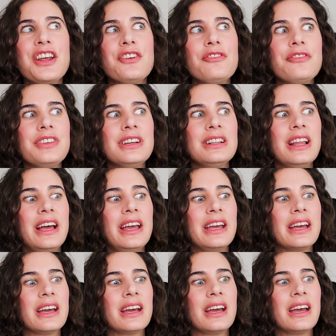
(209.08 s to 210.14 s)
don't feel
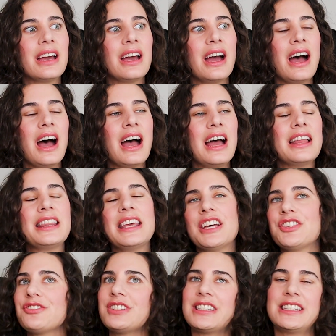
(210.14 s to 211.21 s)
like the
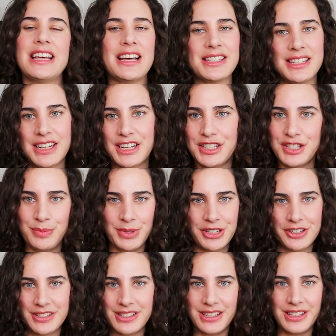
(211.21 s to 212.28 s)
answer is yes in a
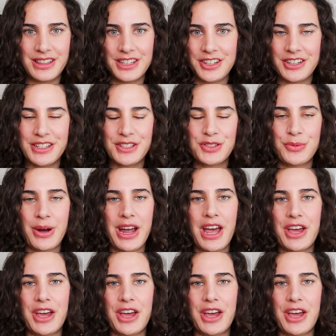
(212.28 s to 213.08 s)
conspiracy theorist way.